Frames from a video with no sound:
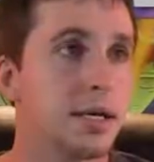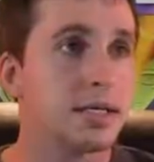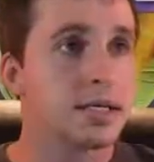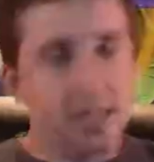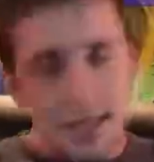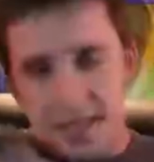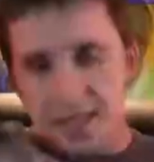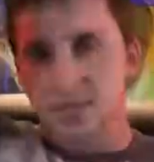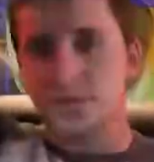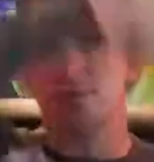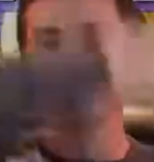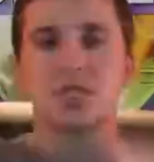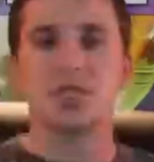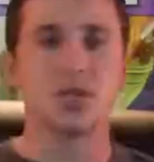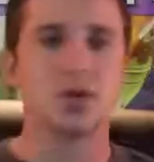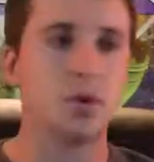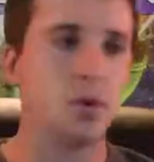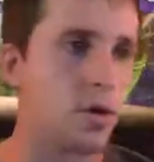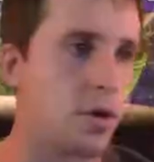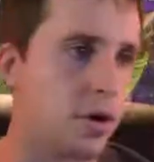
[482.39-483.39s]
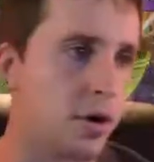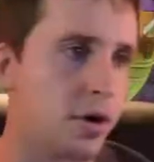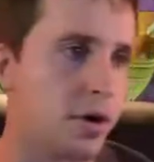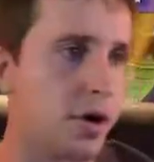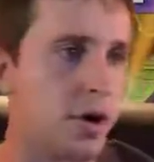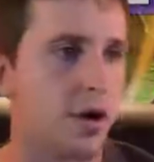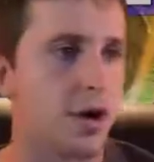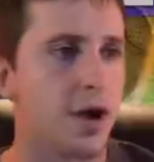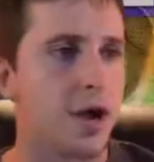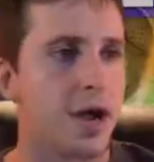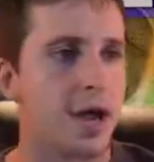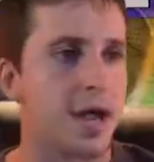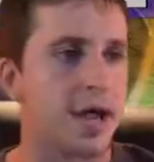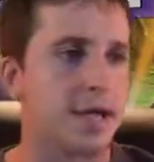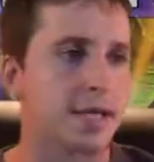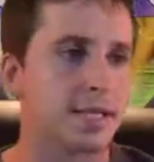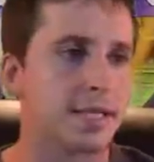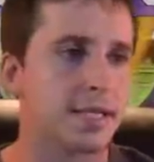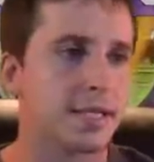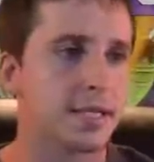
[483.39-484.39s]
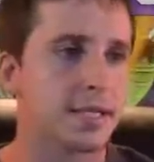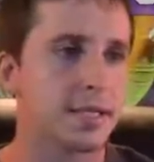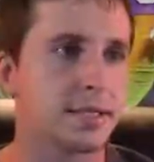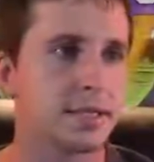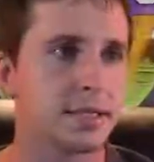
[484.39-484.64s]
Yes, we scored. All right.